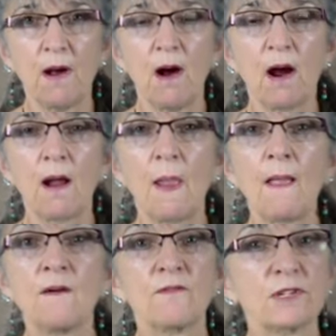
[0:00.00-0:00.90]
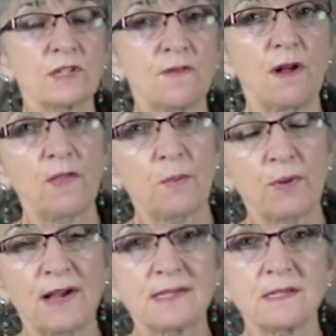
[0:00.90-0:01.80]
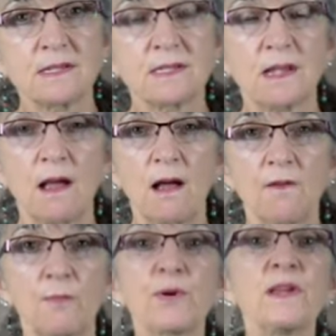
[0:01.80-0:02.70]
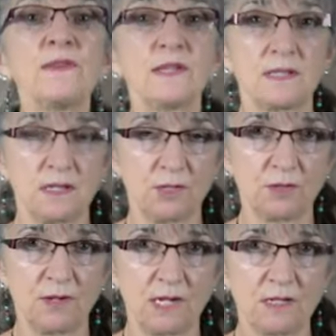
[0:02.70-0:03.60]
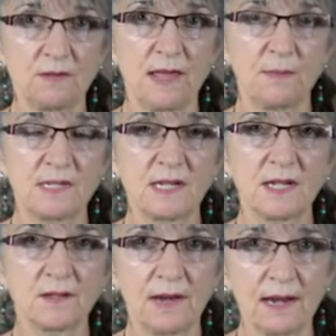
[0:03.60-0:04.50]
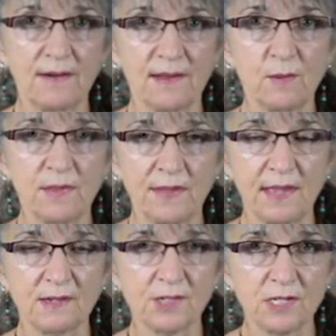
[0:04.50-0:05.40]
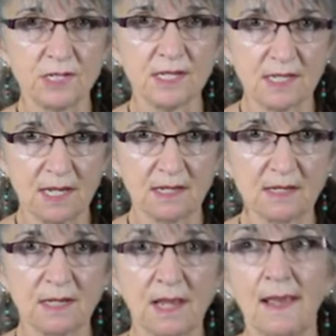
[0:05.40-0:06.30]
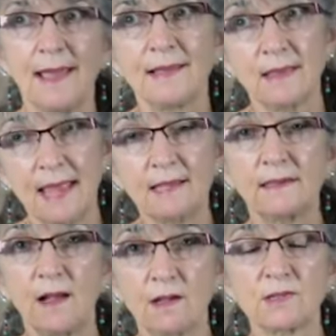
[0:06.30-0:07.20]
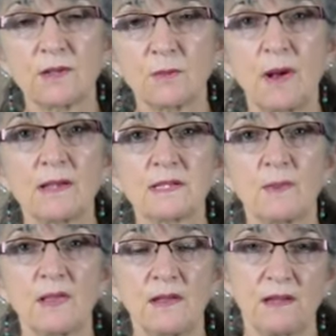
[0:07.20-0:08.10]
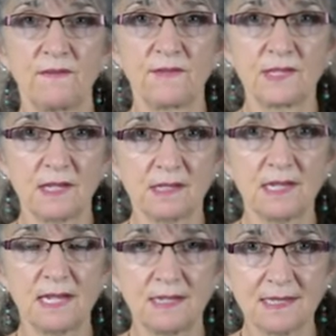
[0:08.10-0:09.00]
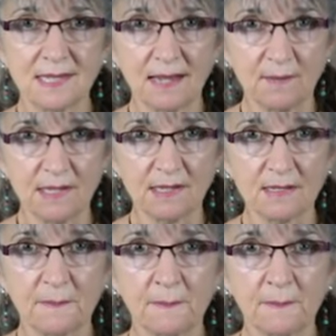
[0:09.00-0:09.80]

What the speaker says: are, first of all, the presence of previous injury to that particular area where the energy cyst is, and likely also the possibility of facilitated segments.